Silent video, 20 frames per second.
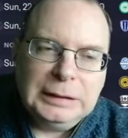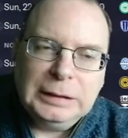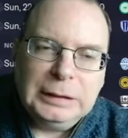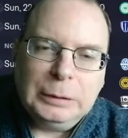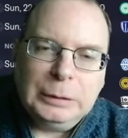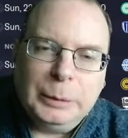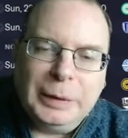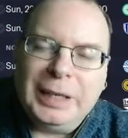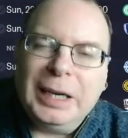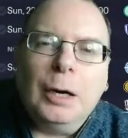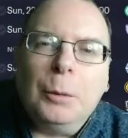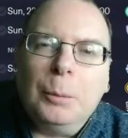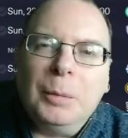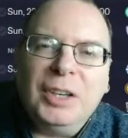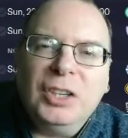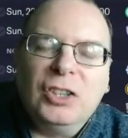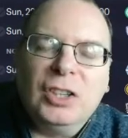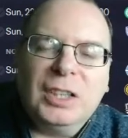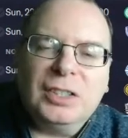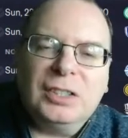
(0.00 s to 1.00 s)
we can't be
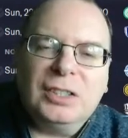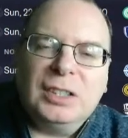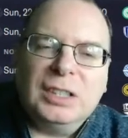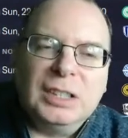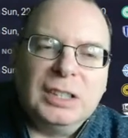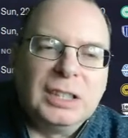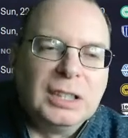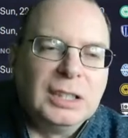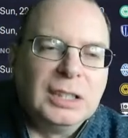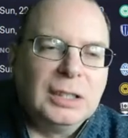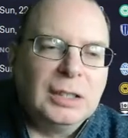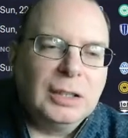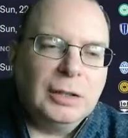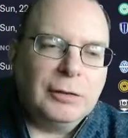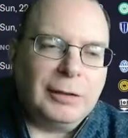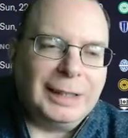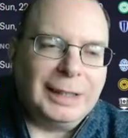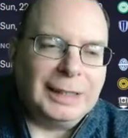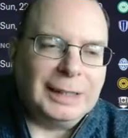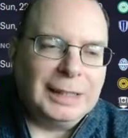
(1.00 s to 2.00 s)
trusted,
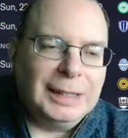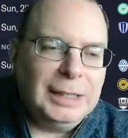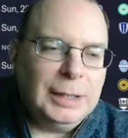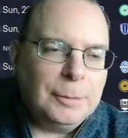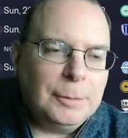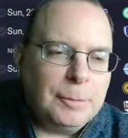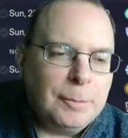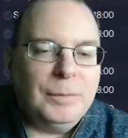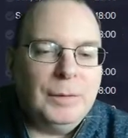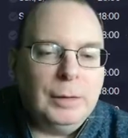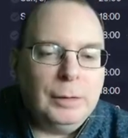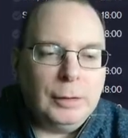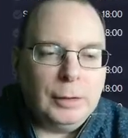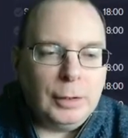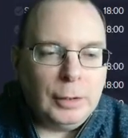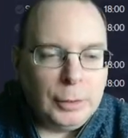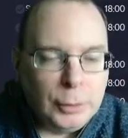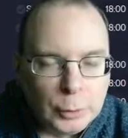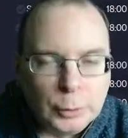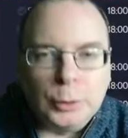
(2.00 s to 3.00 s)
frankly.
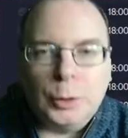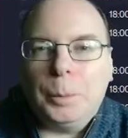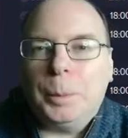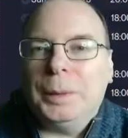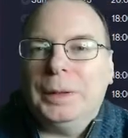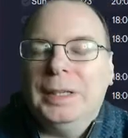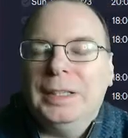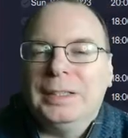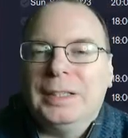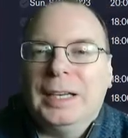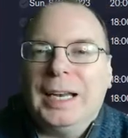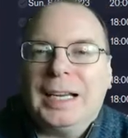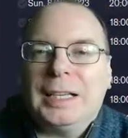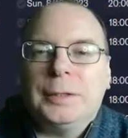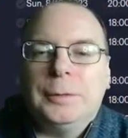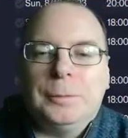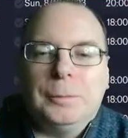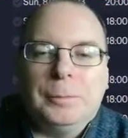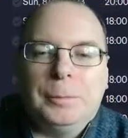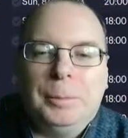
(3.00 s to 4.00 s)
Europe is the next
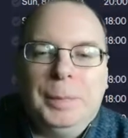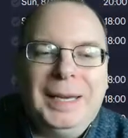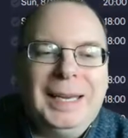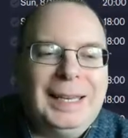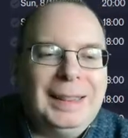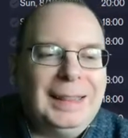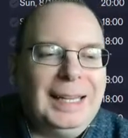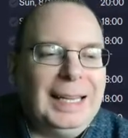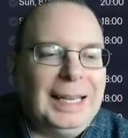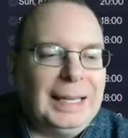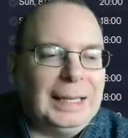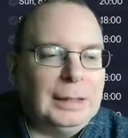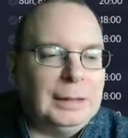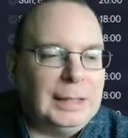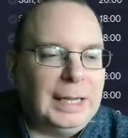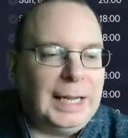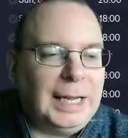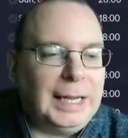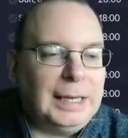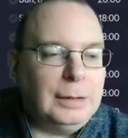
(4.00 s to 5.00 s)
big thing,
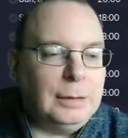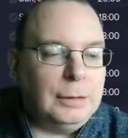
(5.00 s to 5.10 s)
and the